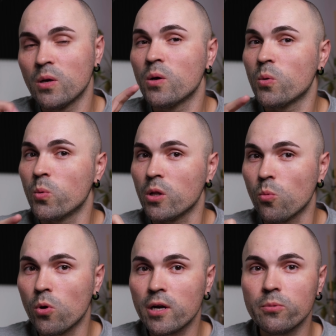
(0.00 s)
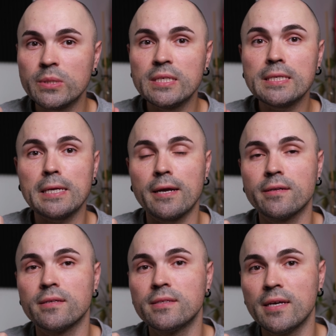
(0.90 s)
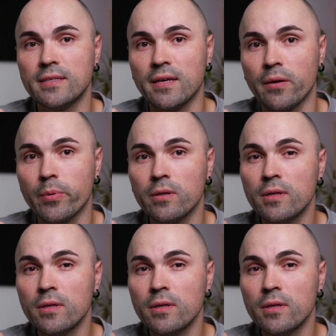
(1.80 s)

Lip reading: We'll work with disconnected date table